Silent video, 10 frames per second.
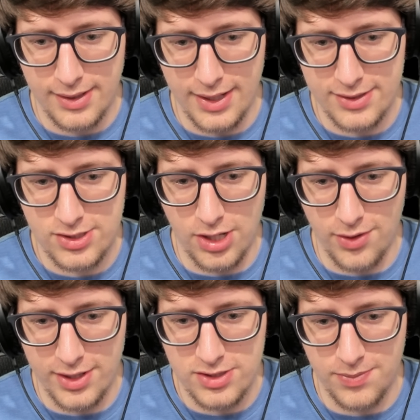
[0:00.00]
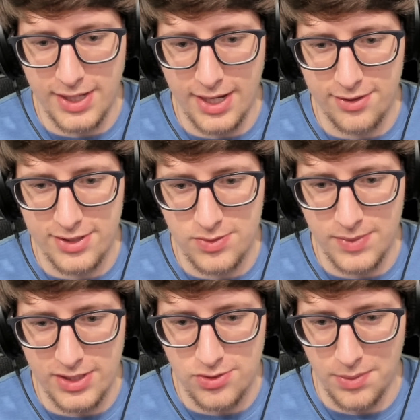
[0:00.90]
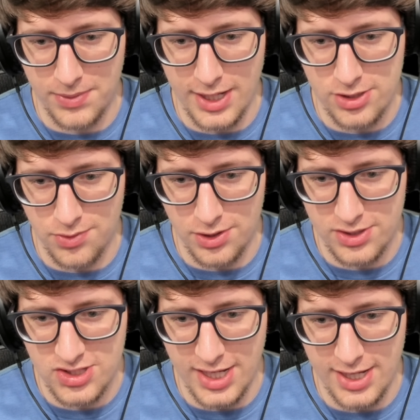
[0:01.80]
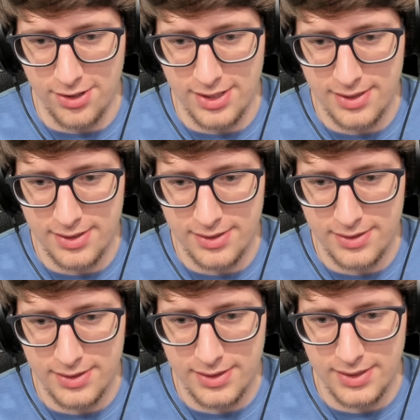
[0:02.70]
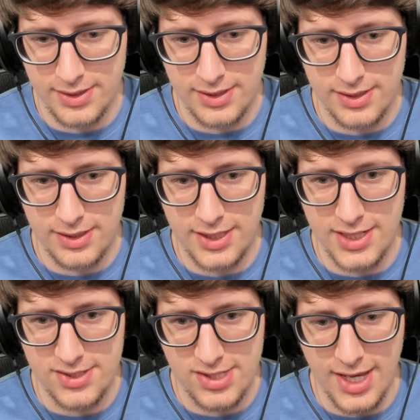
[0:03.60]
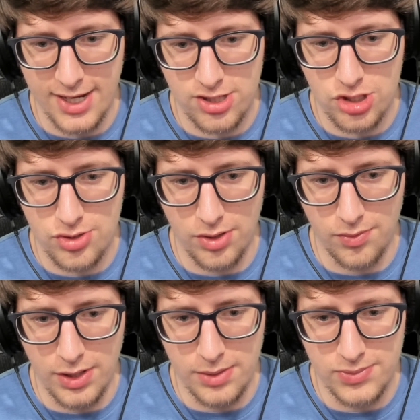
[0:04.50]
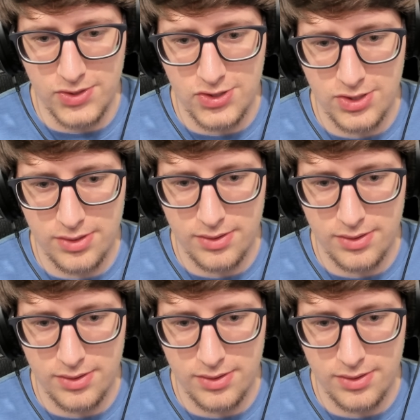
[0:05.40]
it's going to be how this man's ribcage works now. He has extra ribs.